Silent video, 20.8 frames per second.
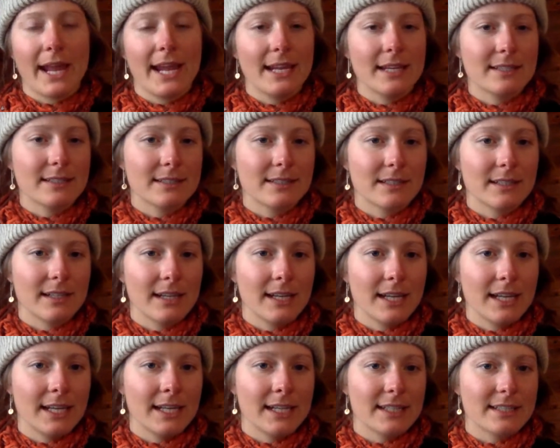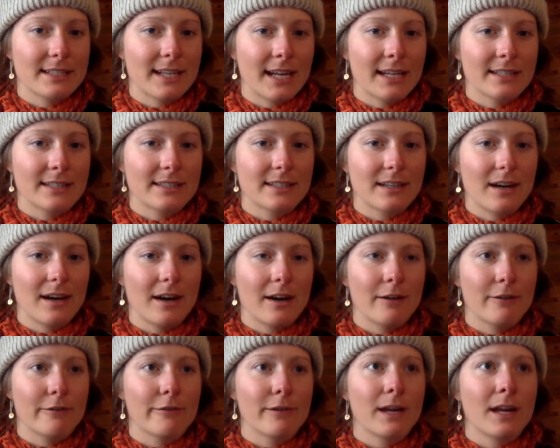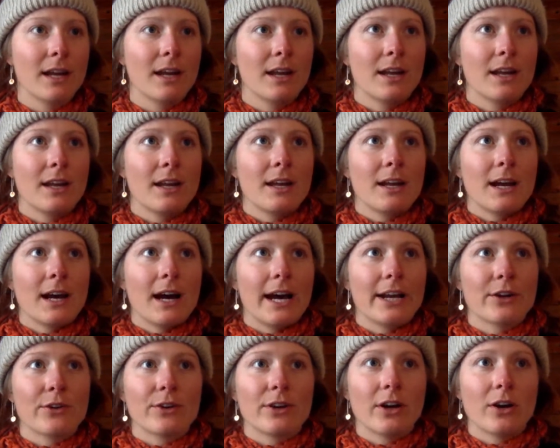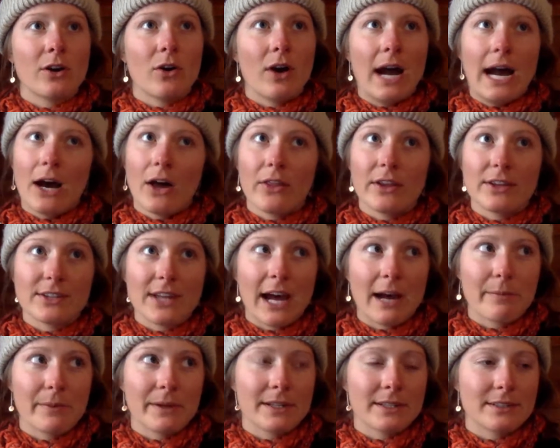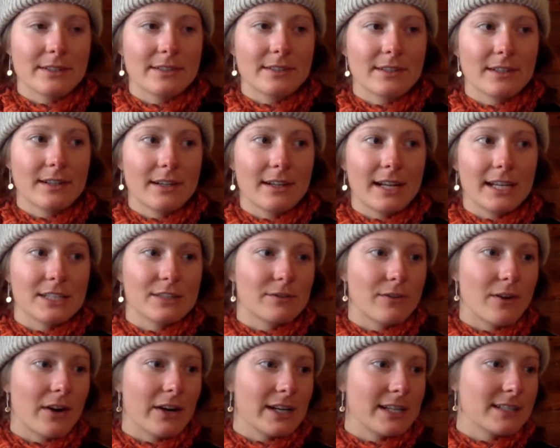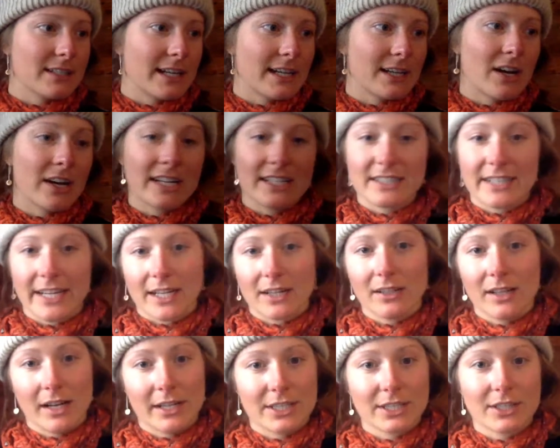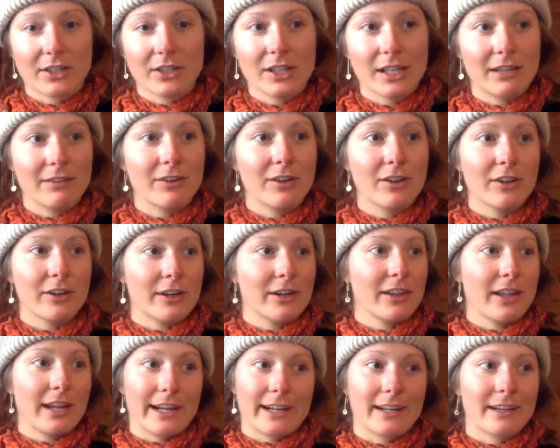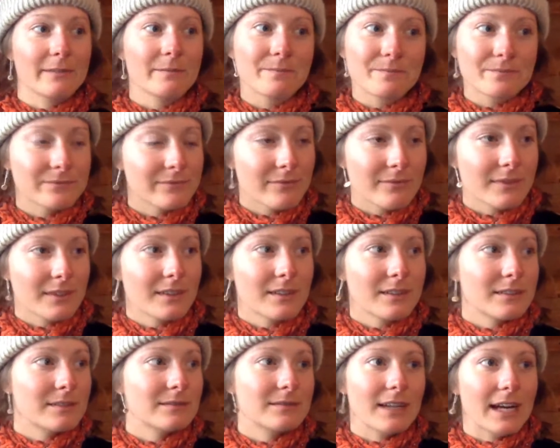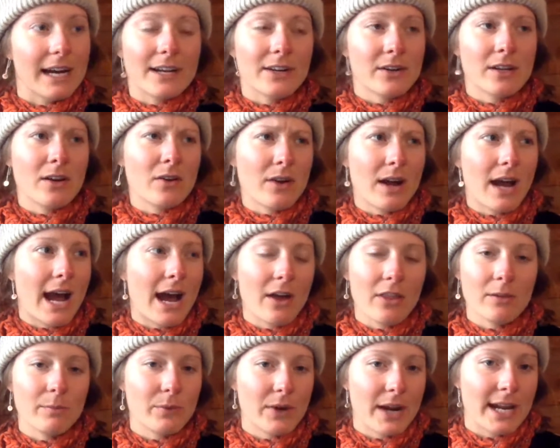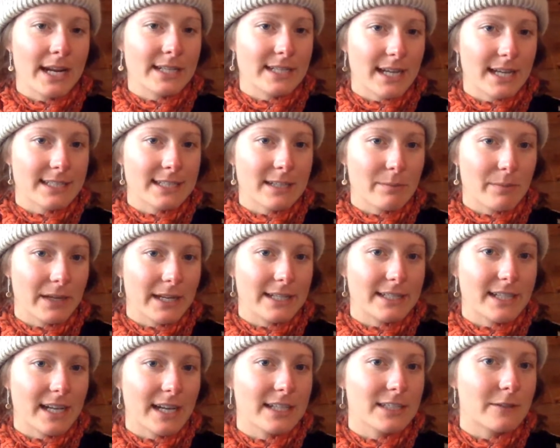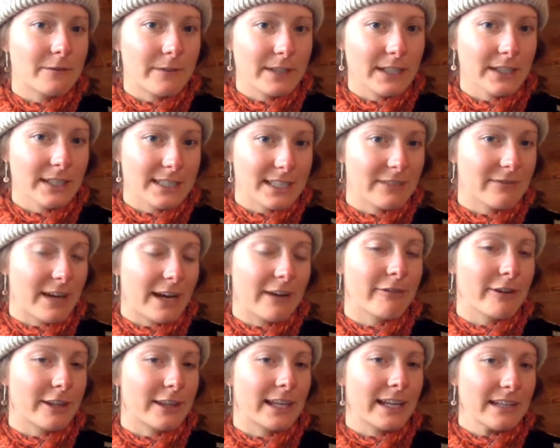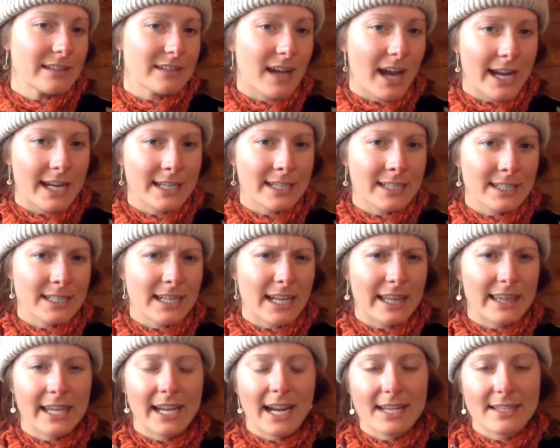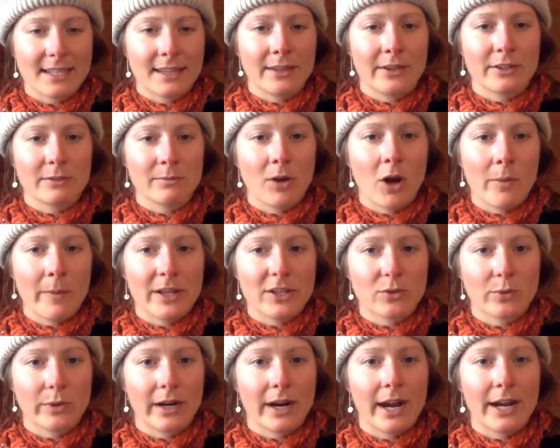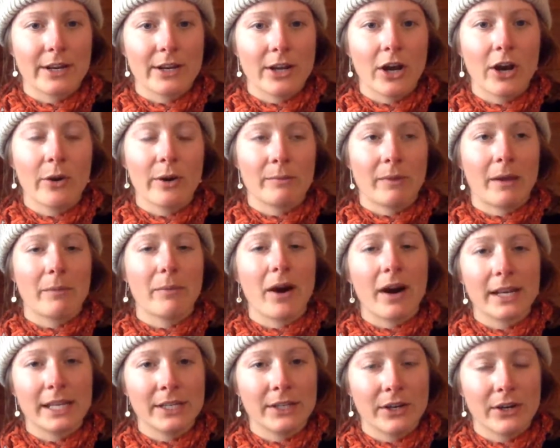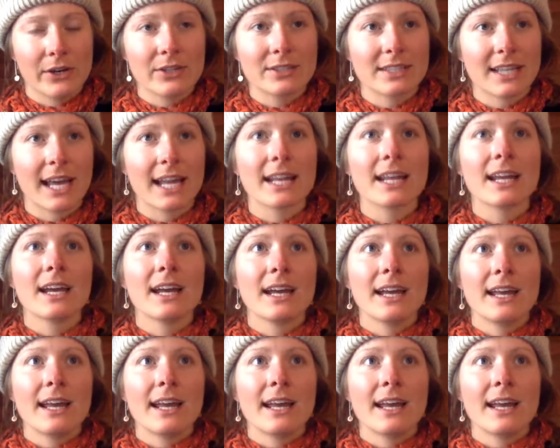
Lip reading: pace in a sense of, I don't know how this happens as far as like on a psychological level or like, I don't know how the brain does it, but it does feel as if everything is heightened. And I think it's in those moments where I know and my body knows that